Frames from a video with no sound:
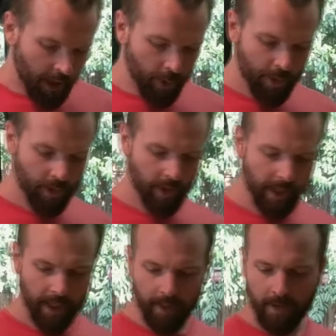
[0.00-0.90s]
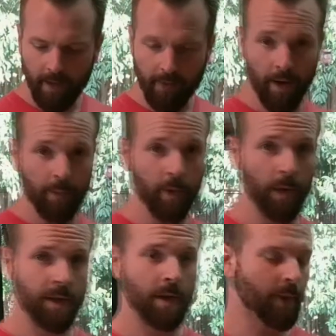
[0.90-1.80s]
Usually, if I'm
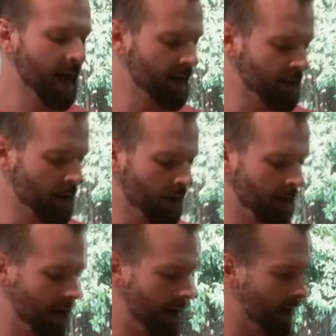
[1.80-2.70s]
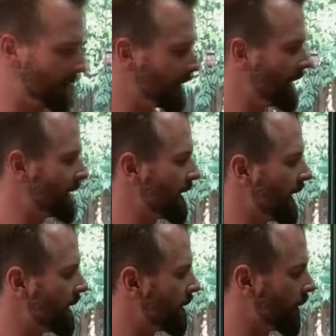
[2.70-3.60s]
doing some kind of saute, I like to
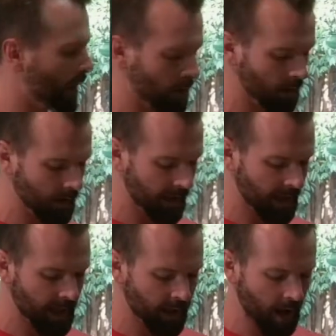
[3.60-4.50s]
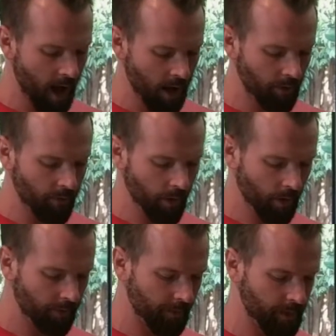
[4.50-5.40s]
get the garlic in the olive
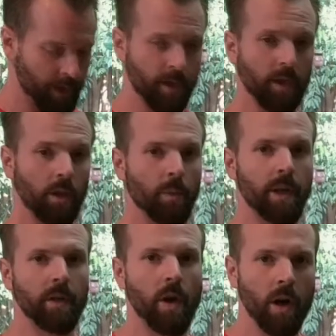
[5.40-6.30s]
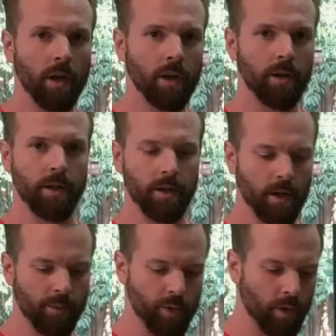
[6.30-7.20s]
oil for just a little bit longer to
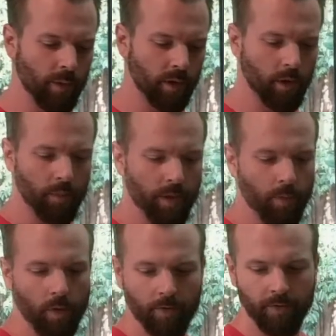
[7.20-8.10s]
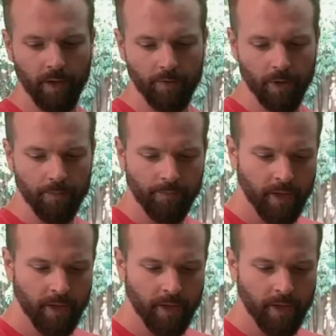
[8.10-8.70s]
absorb a little bit more flavor.